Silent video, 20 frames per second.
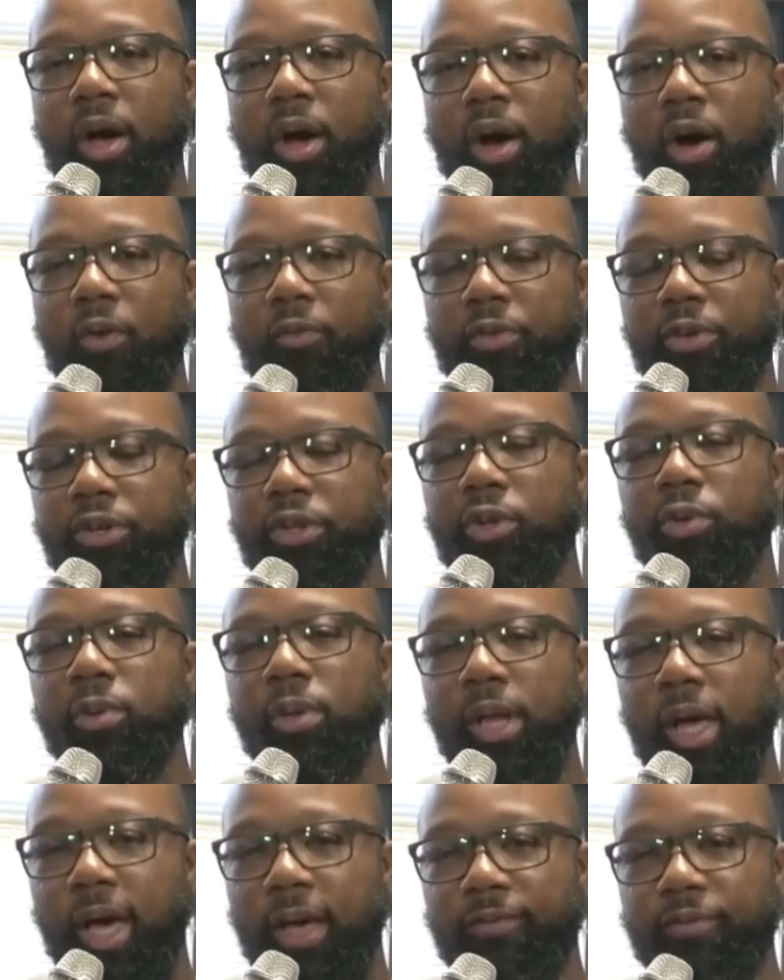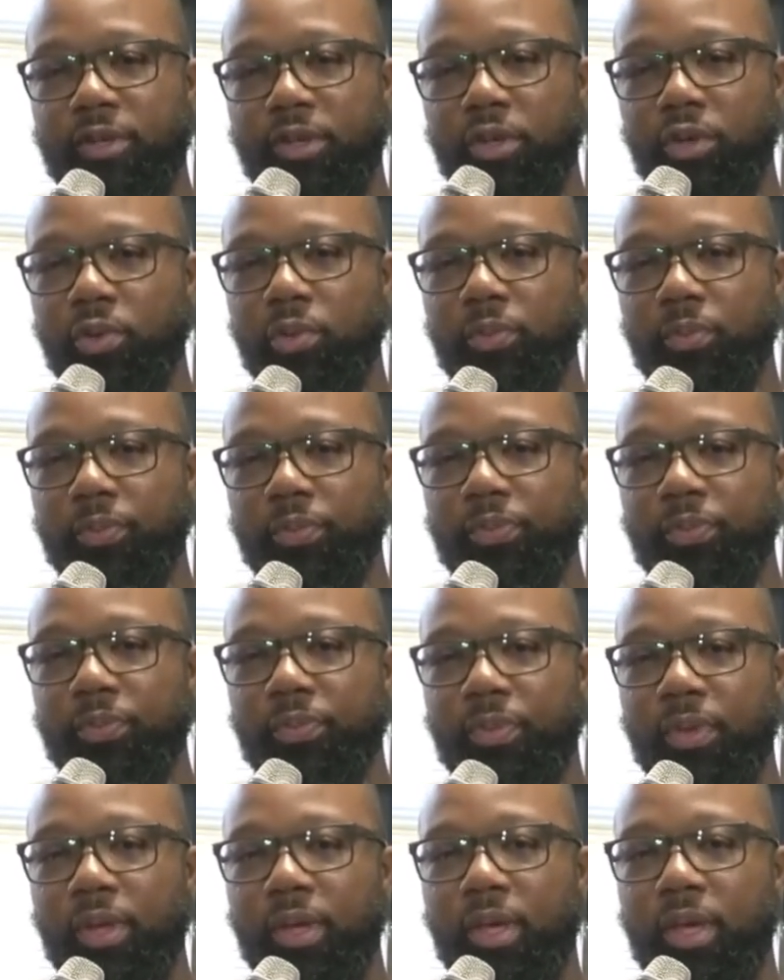offer new life to you.
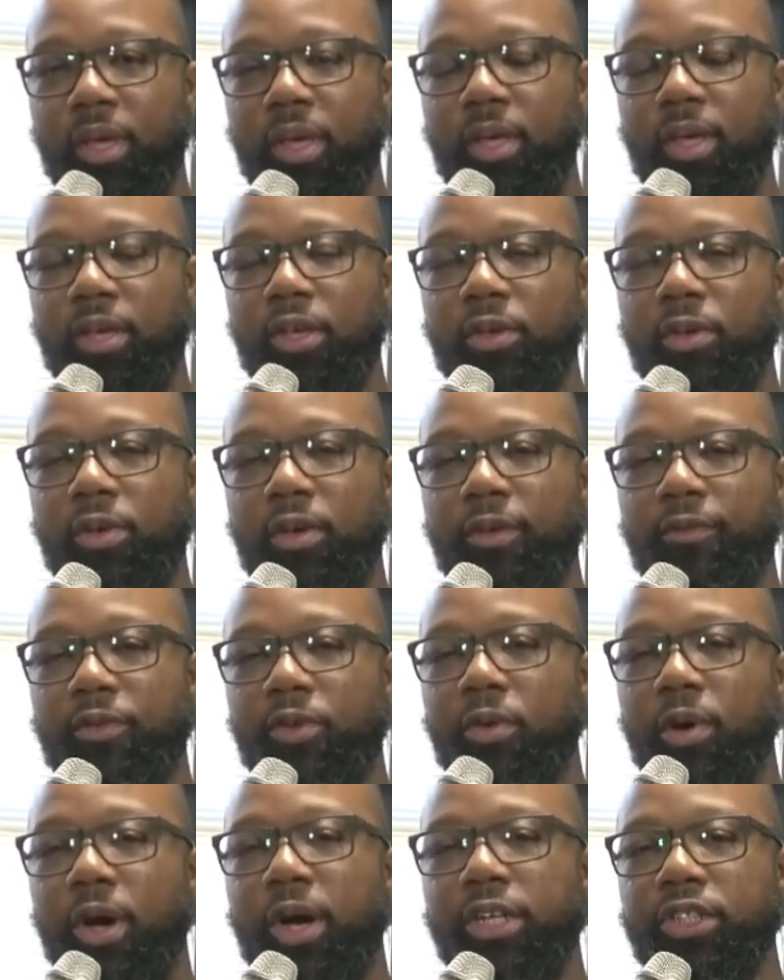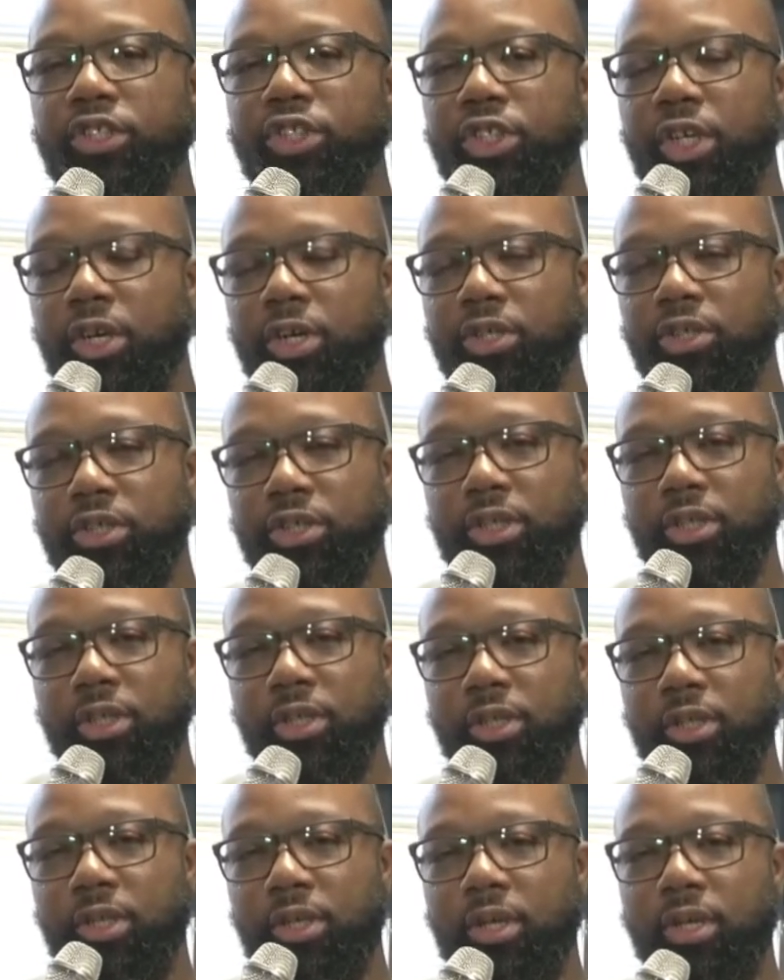If you're unchurched,
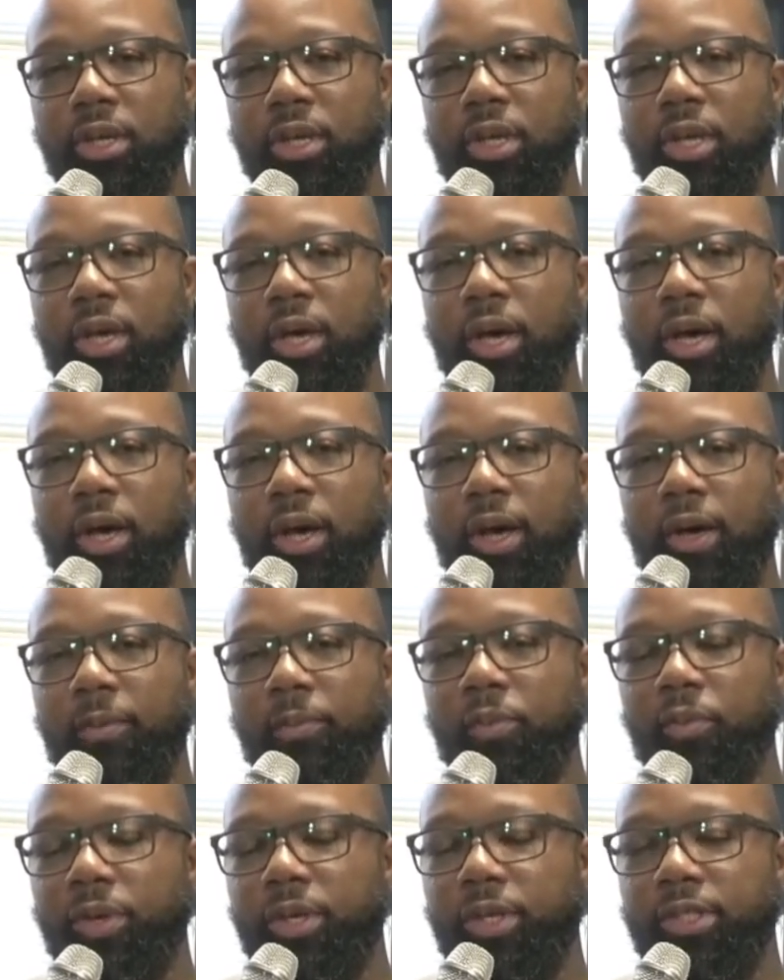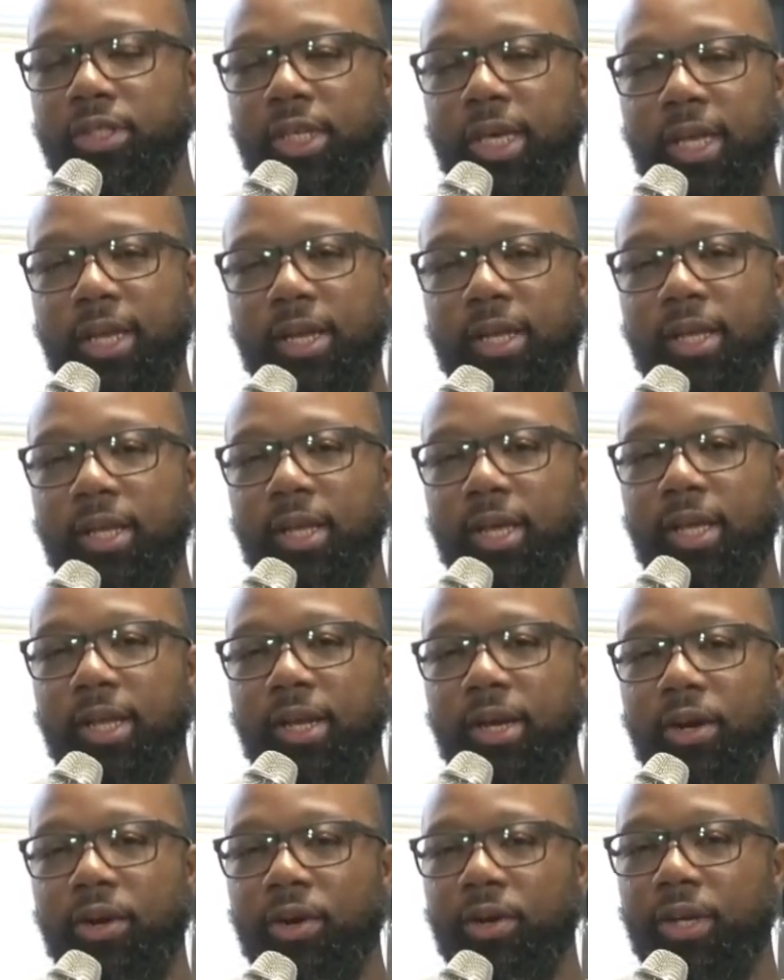we said it in
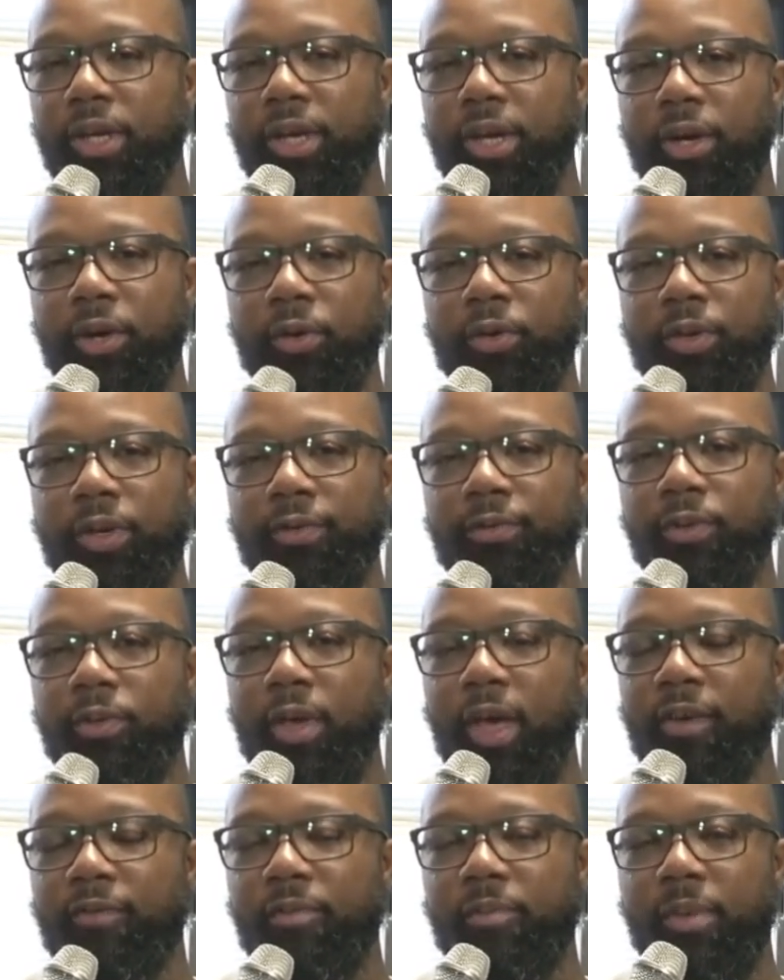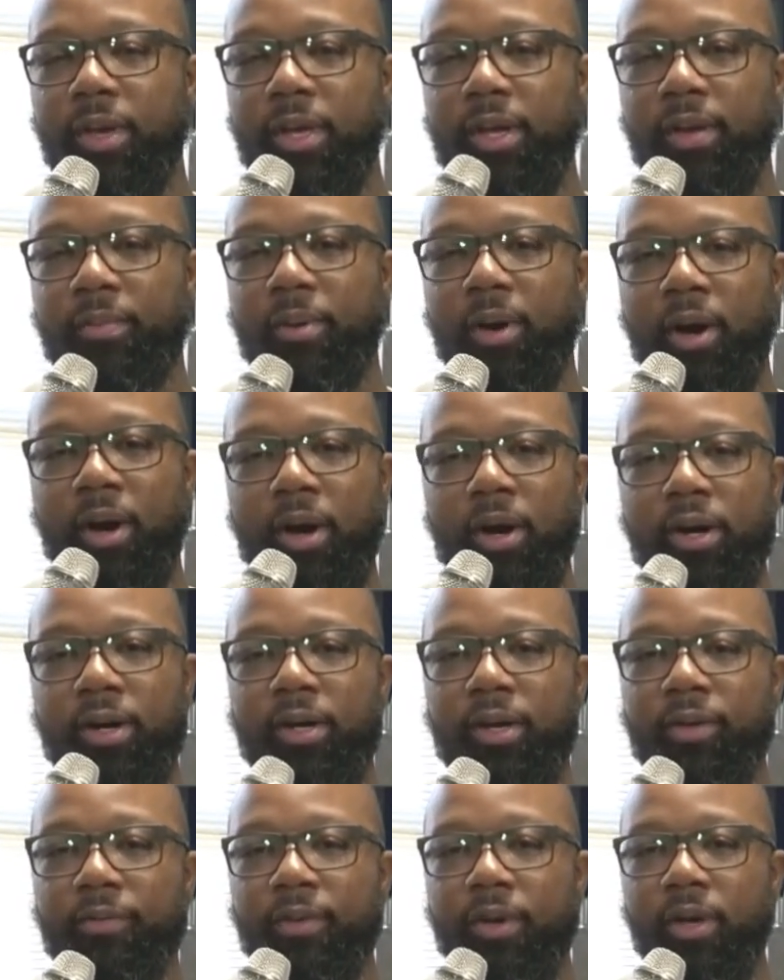early on, if you haven't been a part
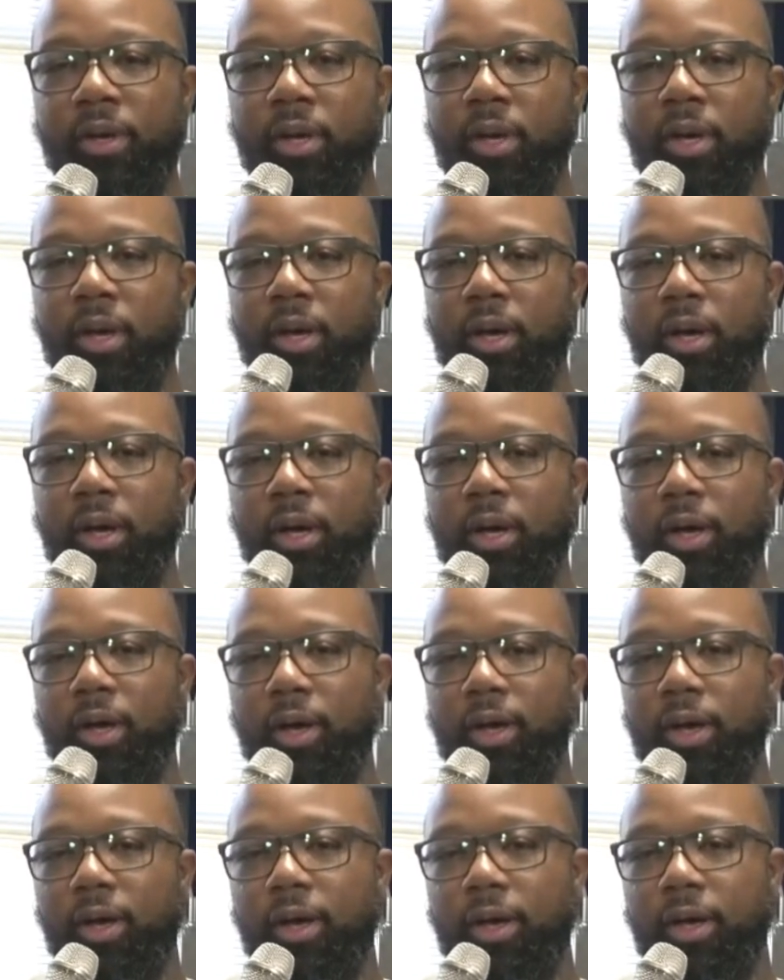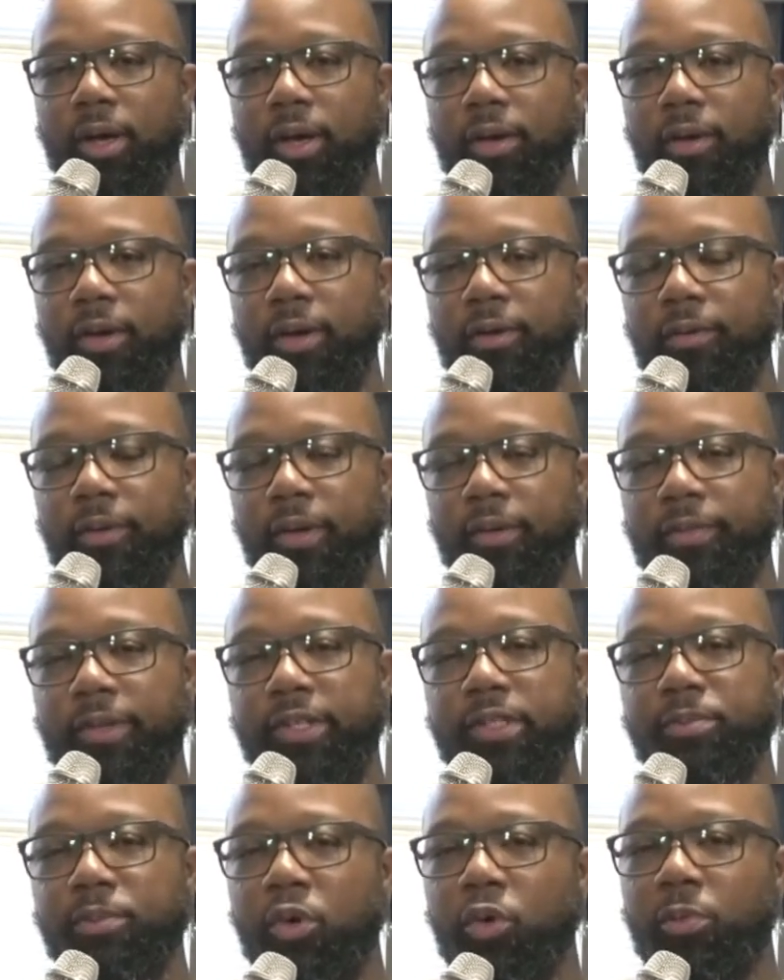of
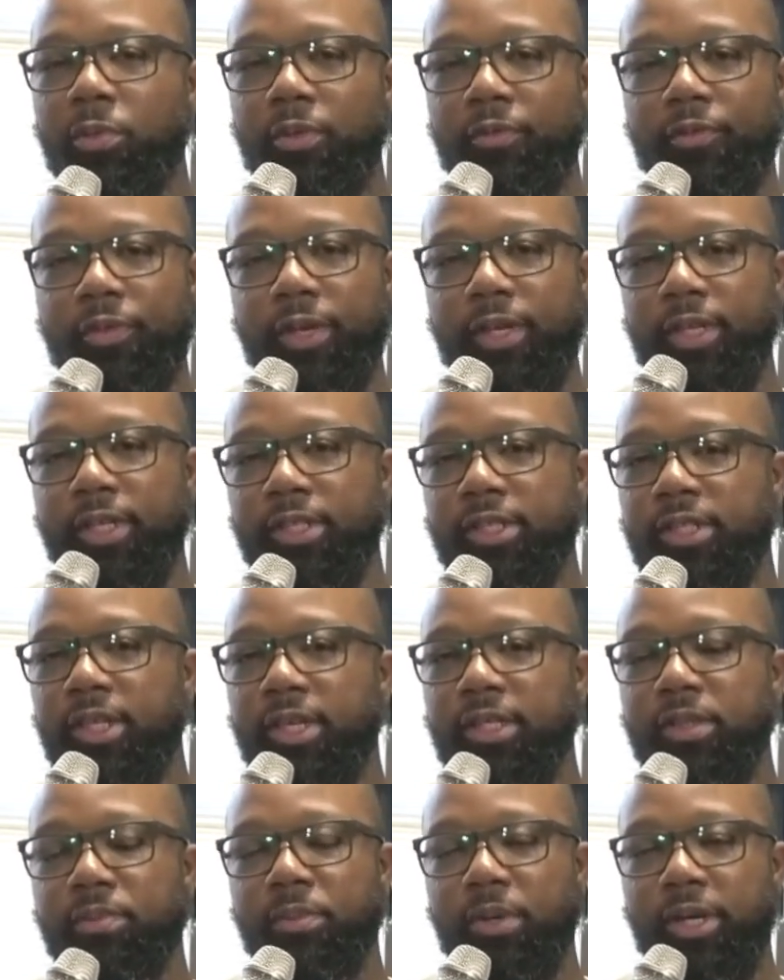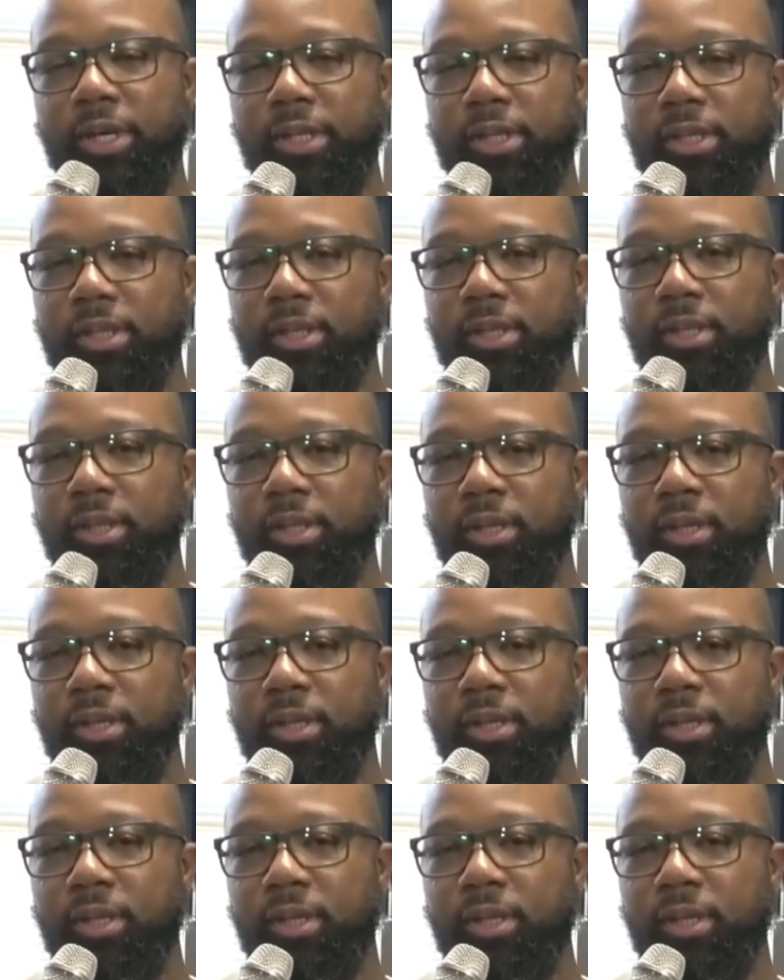this movement for 6 months,